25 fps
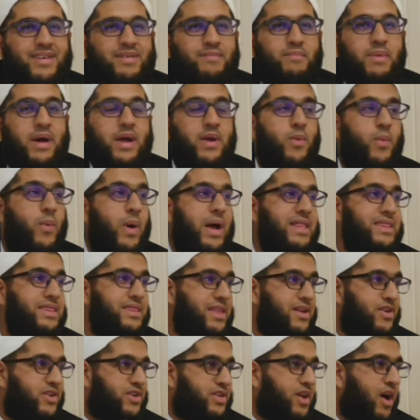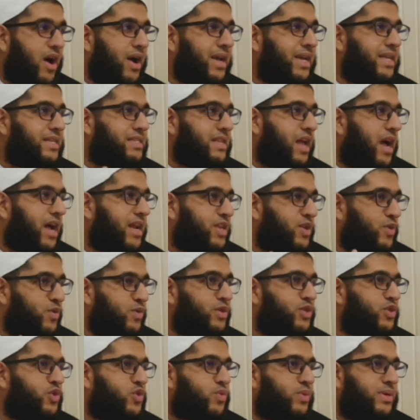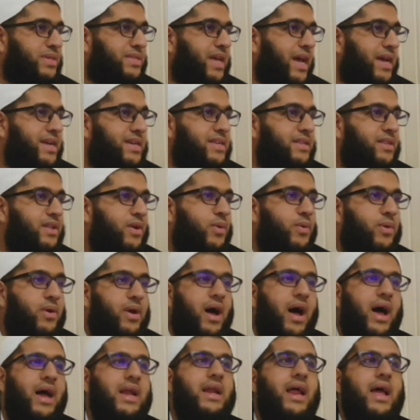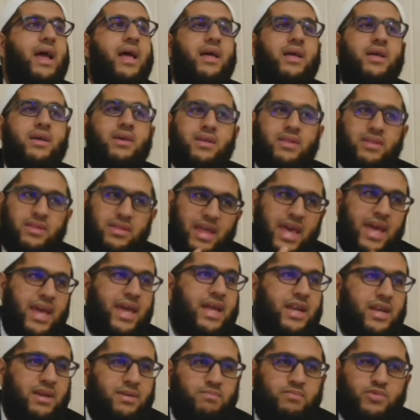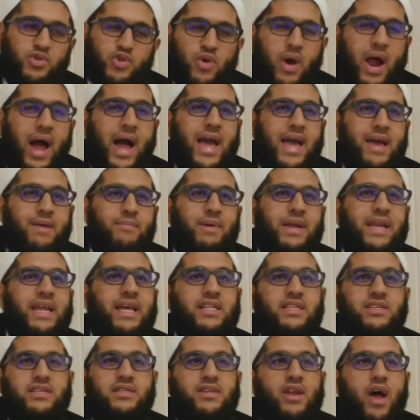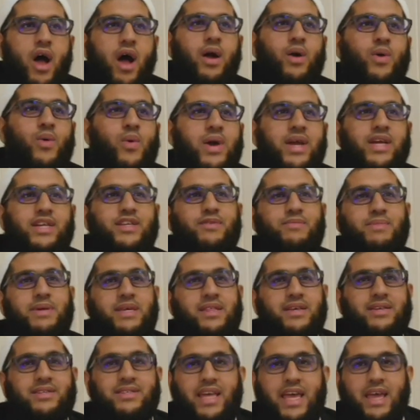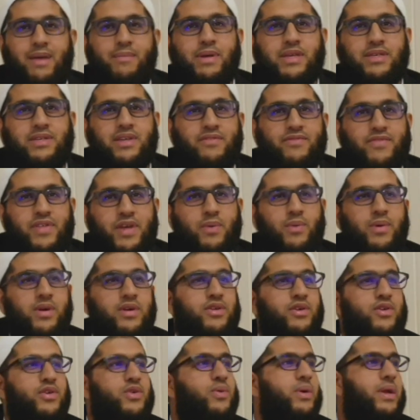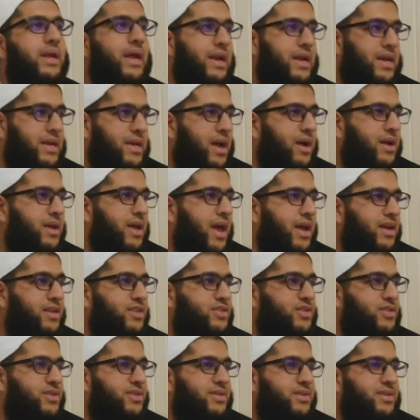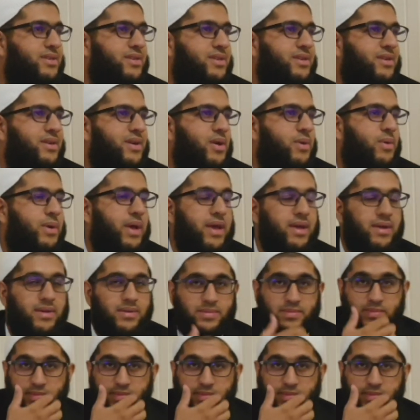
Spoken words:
But when their tongue is not used to reciting the Quran, they can try, but it's not going to be the same as if they were to do it at a young age. Okay?